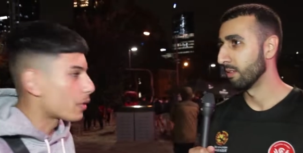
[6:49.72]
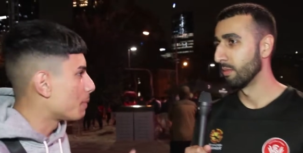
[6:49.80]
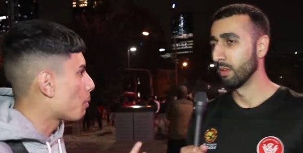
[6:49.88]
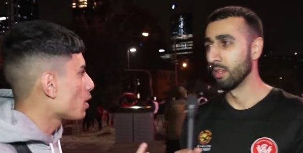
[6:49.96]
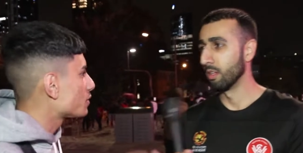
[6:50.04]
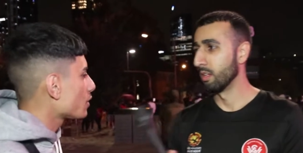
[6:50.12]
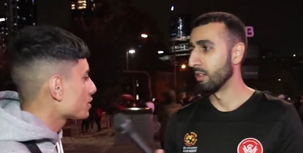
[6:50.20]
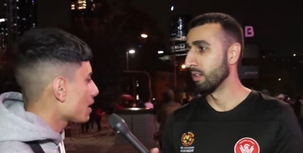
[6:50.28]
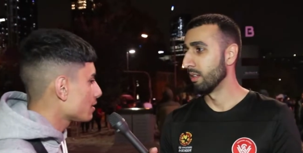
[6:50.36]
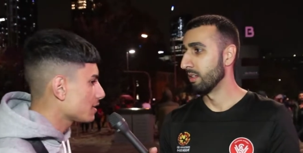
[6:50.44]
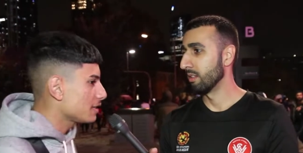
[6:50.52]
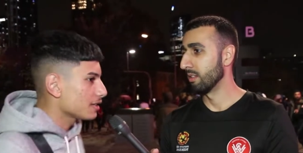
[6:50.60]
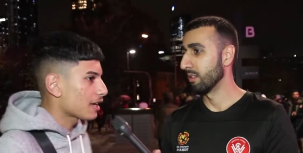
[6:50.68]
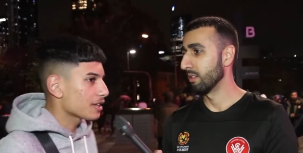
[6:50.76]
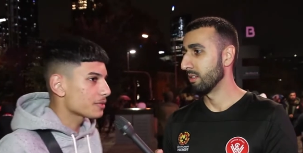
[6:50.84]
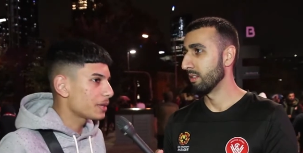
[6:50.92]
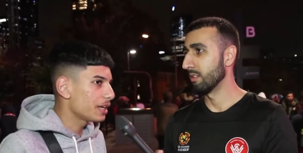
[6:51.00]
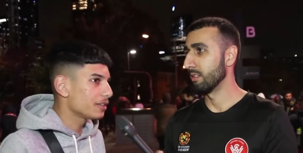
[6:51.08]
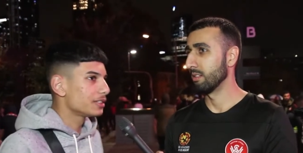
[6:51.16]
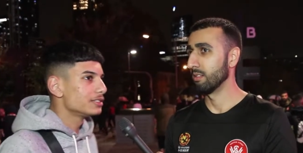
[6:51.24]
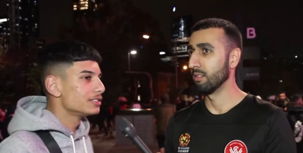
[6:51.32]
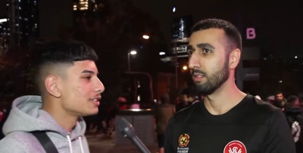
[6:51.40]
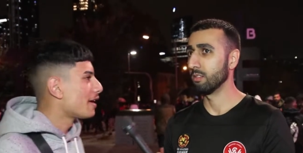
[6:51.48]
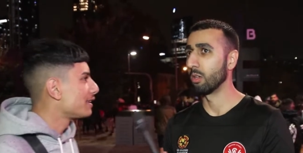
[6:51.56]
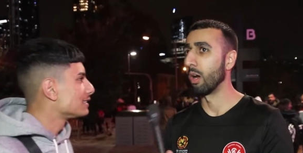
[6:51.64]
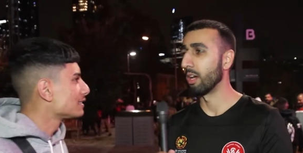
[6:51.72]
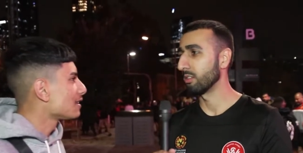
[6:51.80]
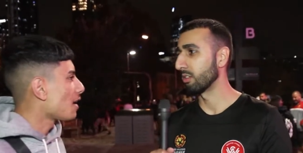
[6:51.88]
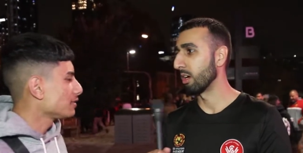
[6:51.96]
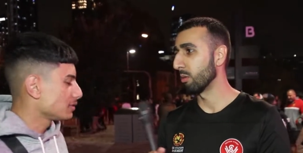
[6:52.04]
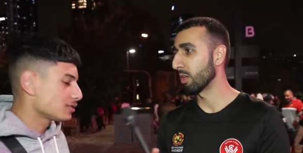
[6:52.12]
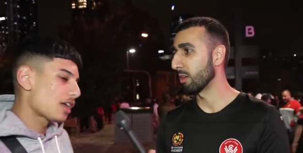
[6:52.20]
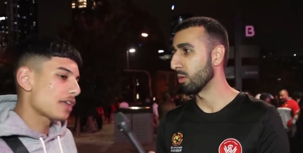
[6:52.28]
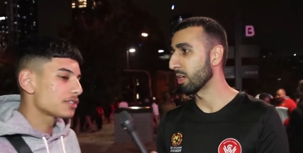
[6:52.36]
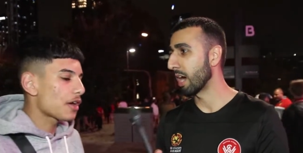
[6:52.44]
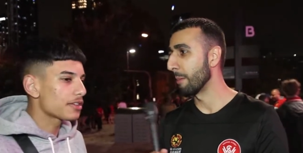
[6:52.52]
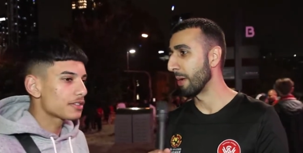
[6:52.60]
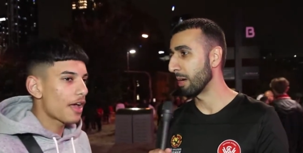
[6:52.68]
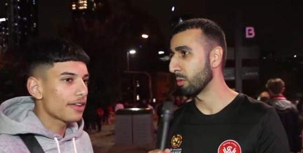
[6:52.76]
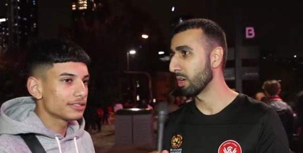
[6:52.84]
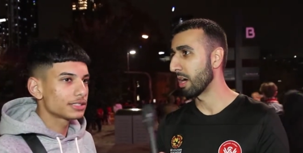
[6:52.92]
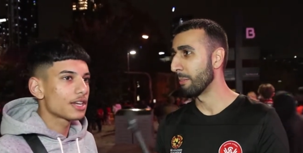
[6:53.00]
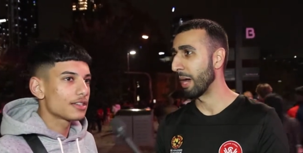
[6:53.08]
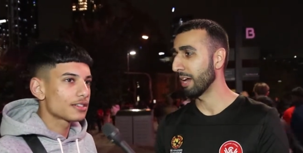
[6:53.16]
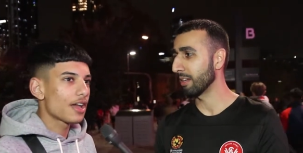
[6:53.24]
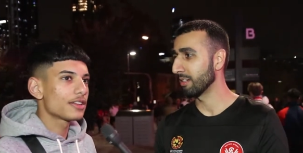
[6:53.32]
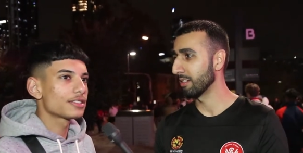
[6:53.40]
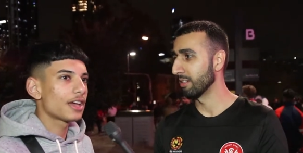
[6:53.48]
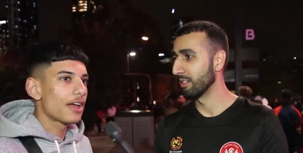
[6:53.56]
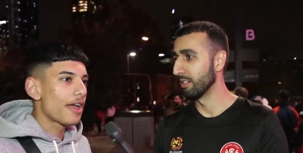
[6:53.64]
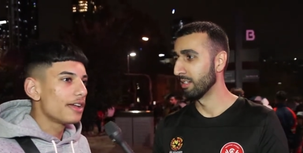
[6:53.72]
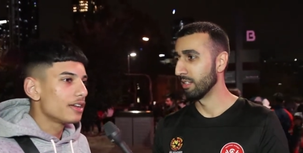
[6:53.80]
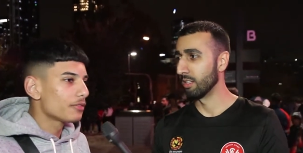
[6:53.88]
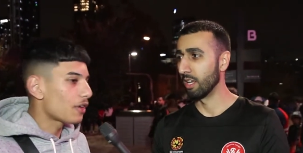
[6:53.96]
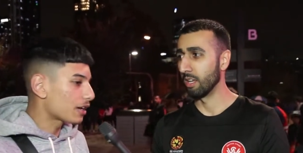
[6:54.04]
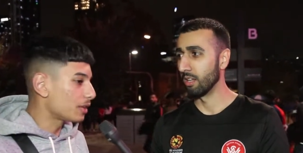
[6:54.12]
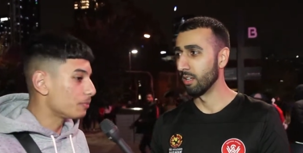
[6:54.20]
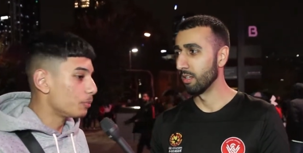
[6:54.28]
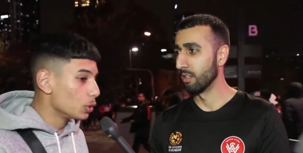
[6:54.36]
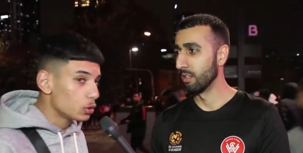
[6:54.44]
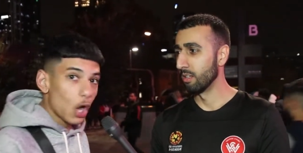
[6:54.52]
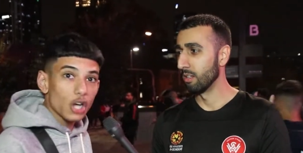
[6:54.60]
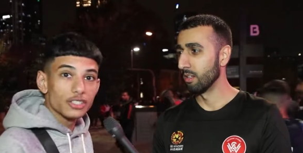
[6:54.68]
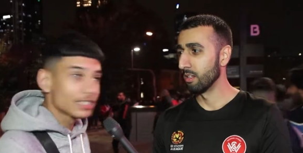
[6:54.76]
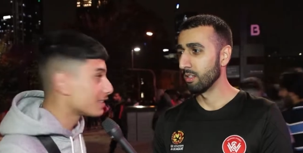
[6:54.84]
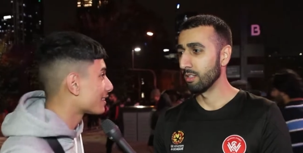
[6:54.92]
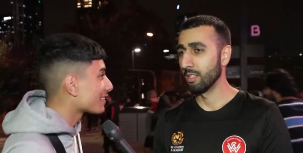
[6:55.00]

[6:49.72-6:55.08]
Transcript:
Speaker 1: three points, first game of the season, cuz we need it. It's alright, it's alright. We, will come back. We'll come back. It's all right, it's all right them blue dogs.